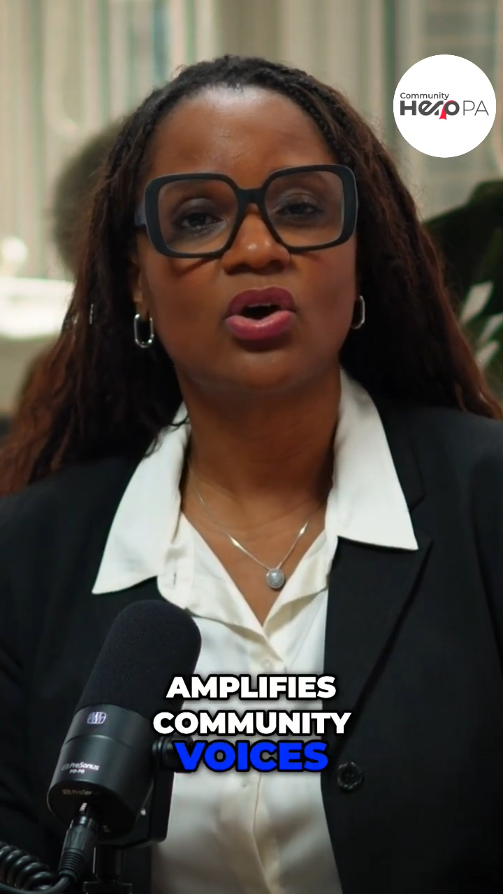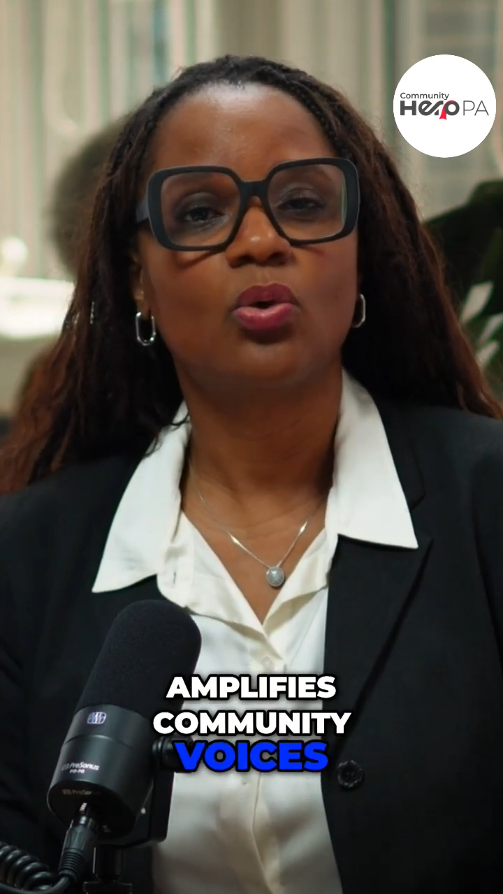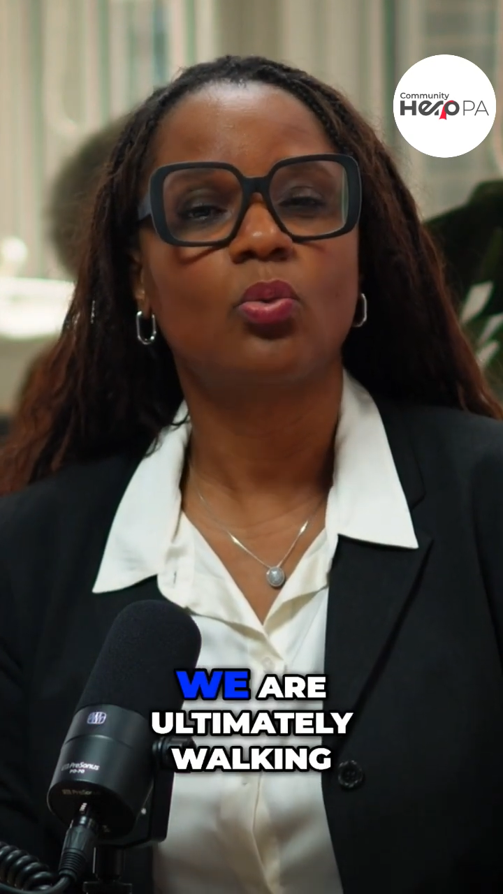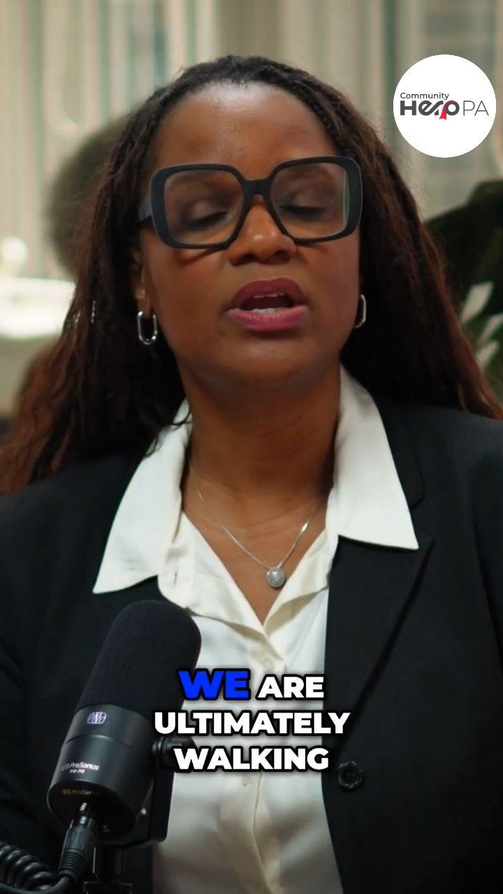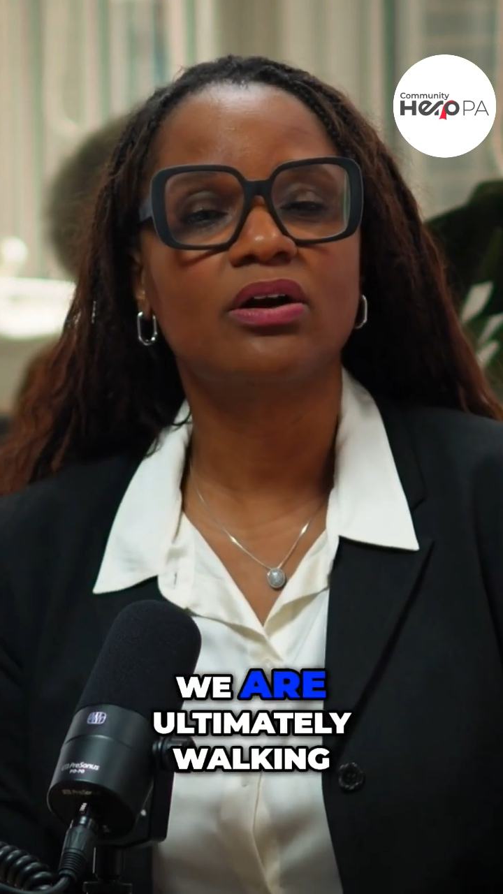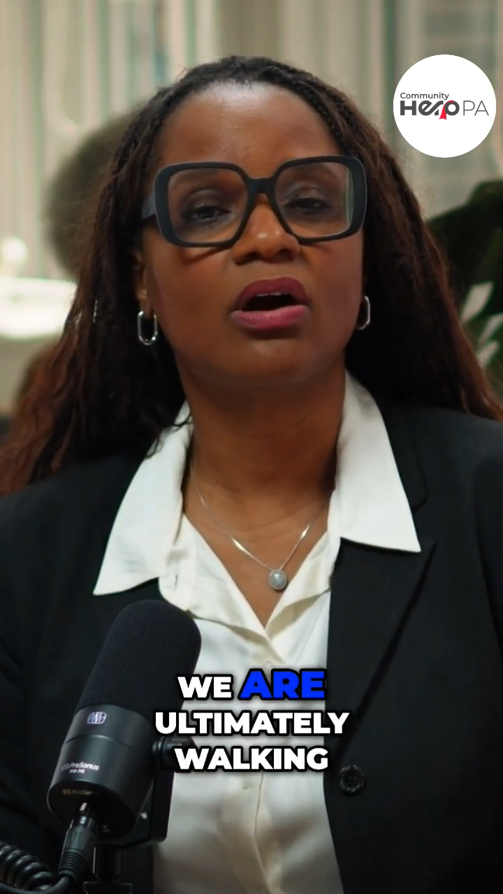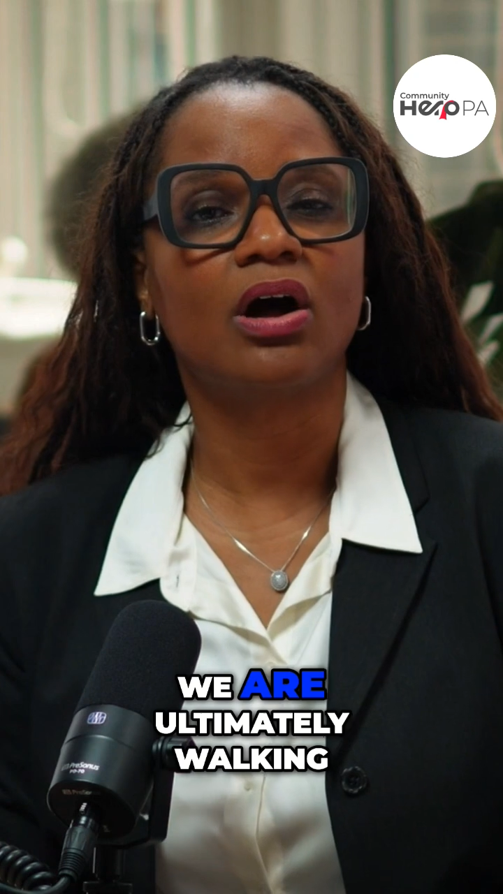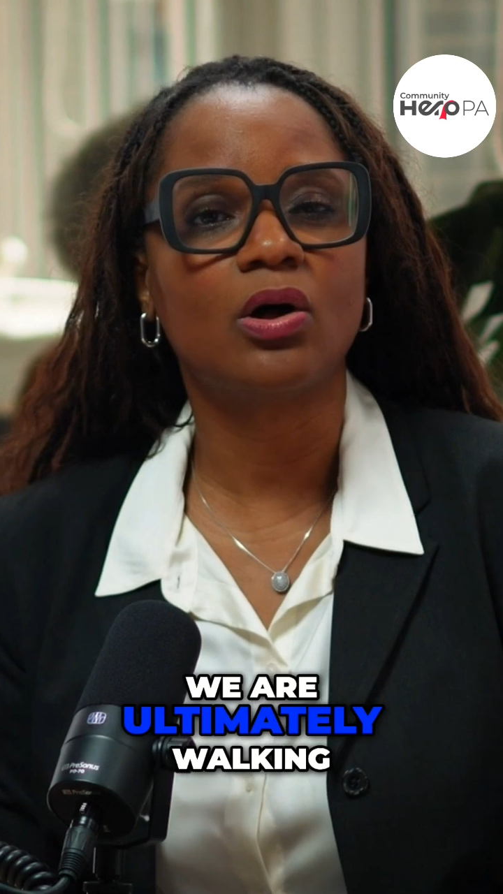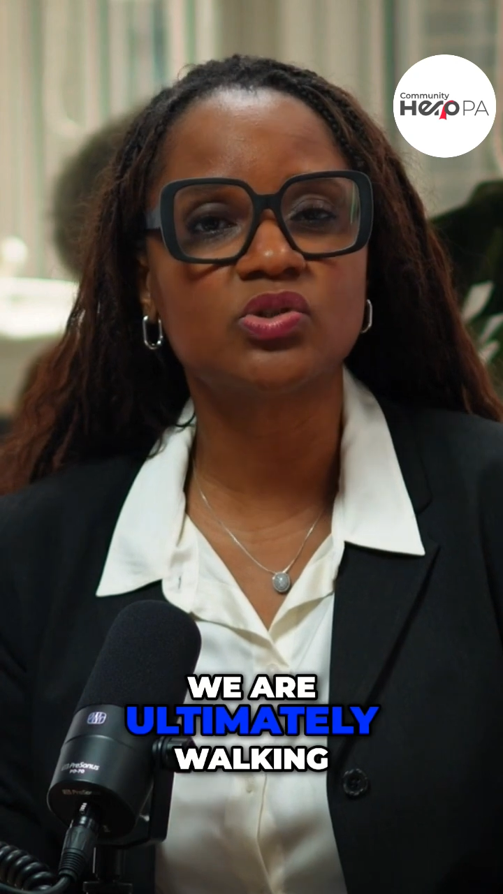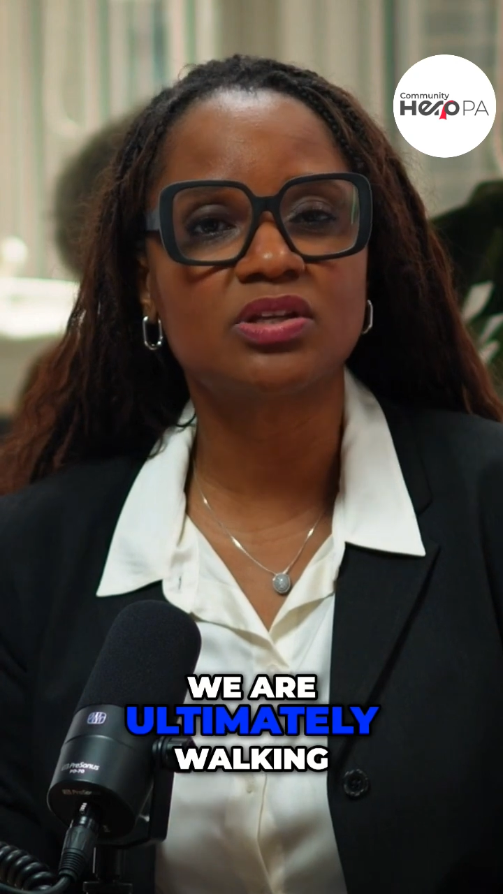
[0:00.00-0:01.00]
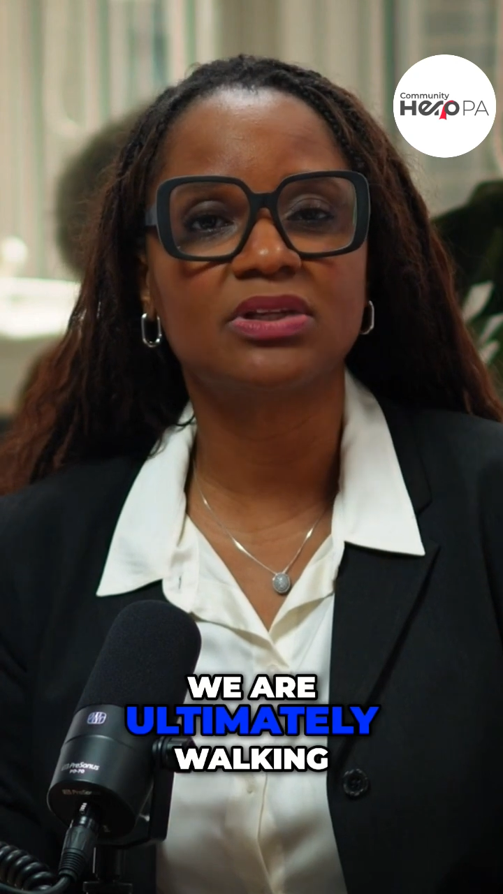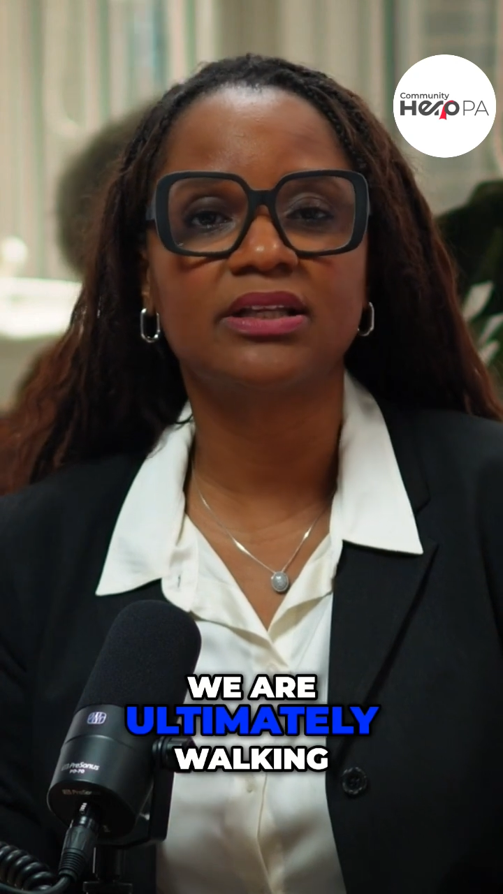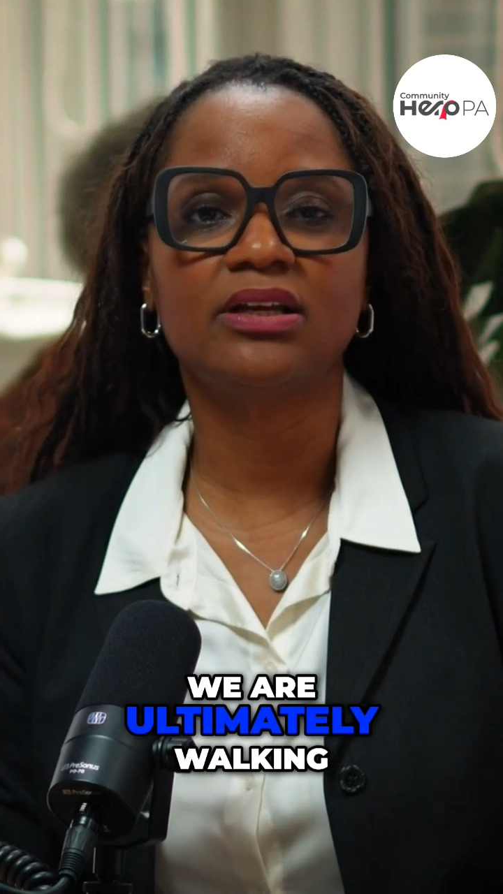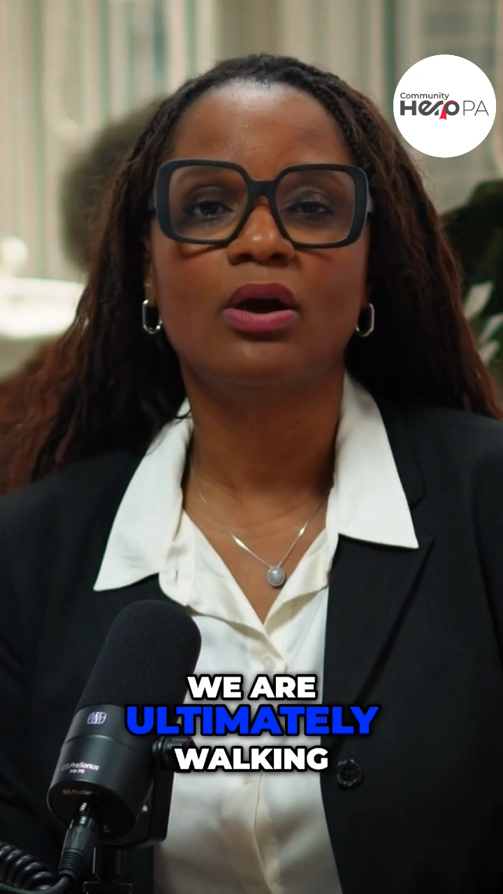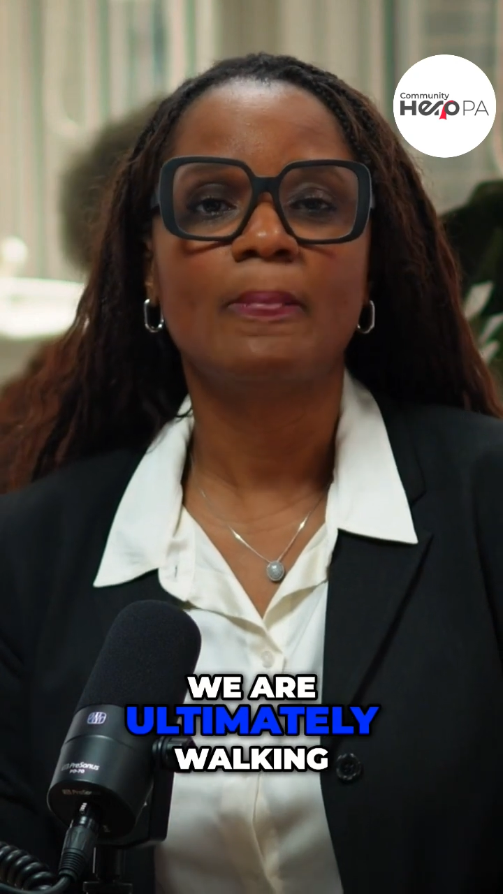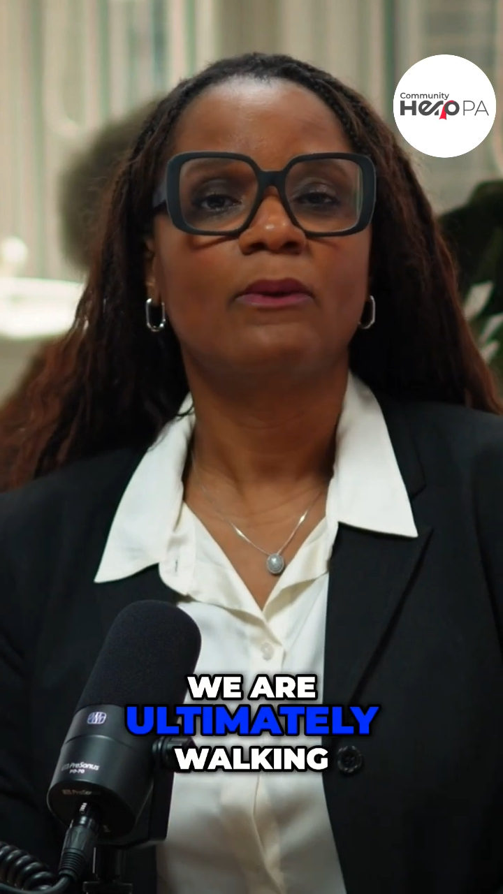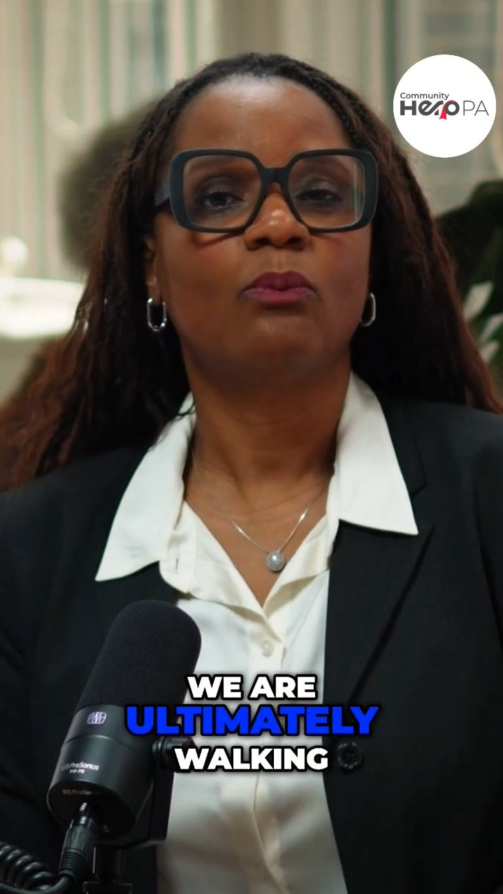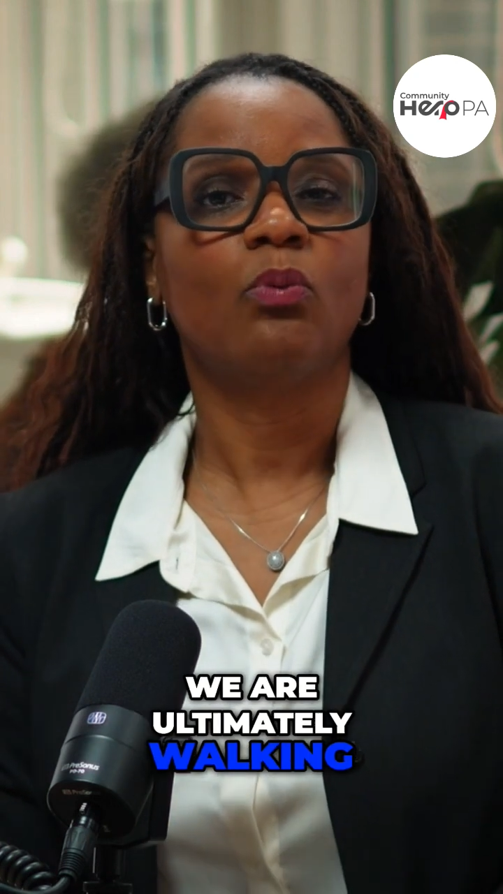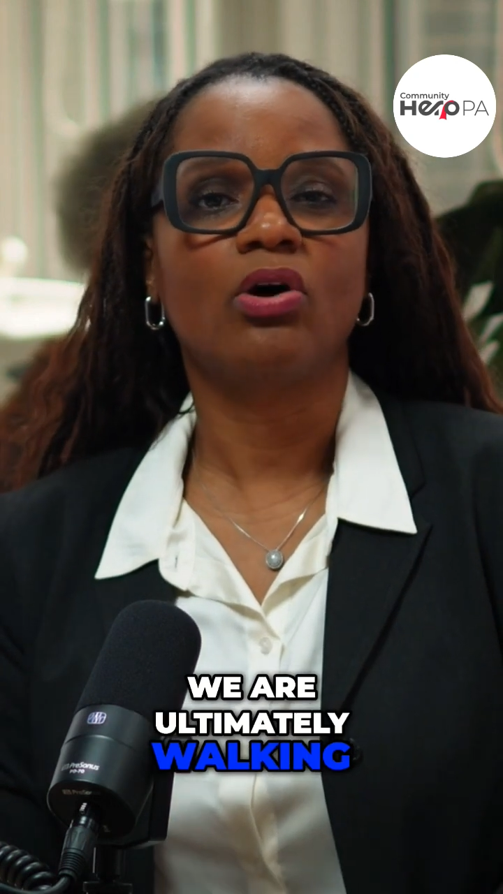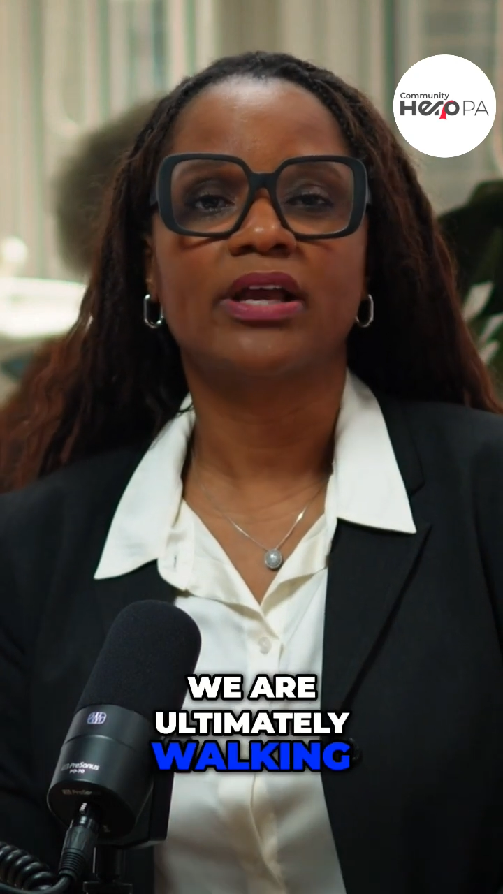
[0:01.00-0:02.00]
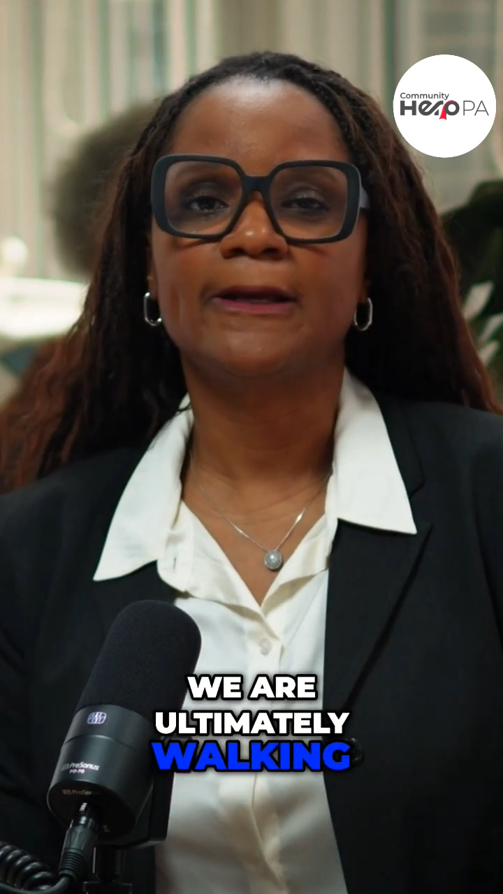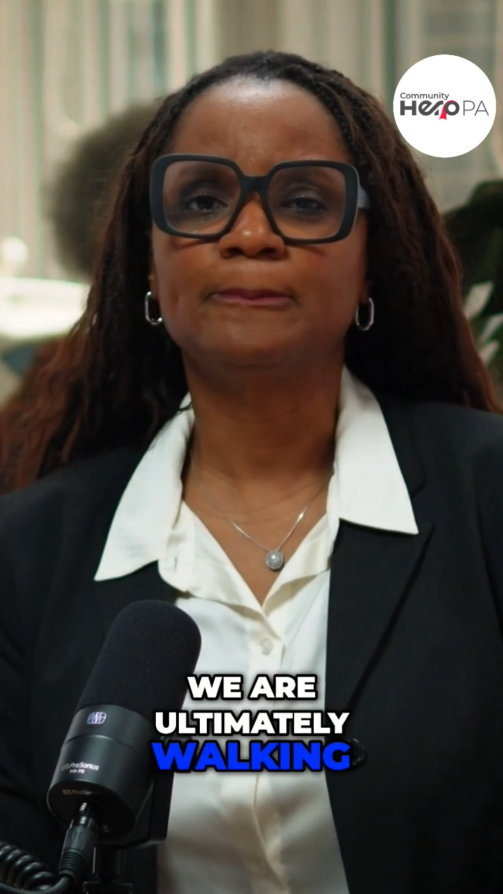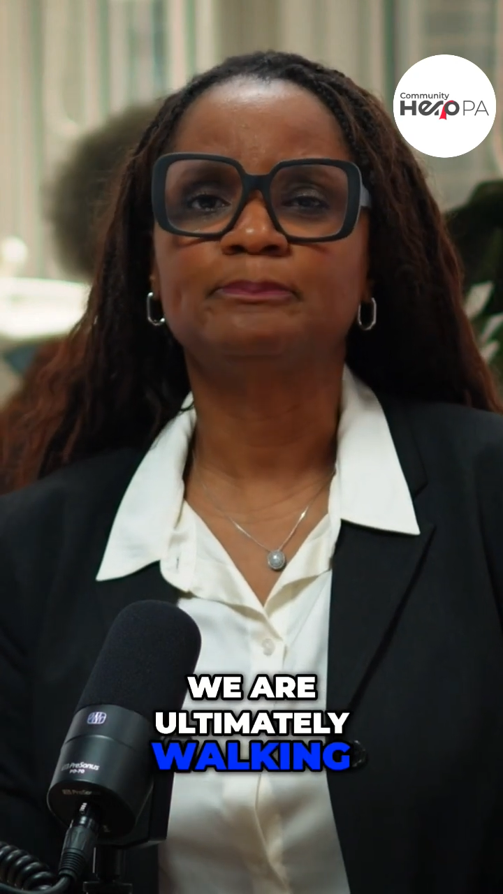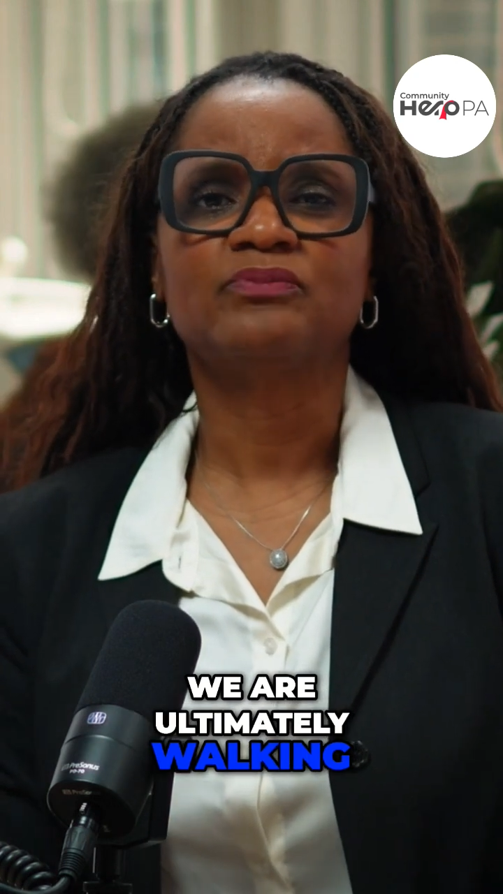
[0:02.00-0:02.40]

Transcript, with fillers: we are ultimately walking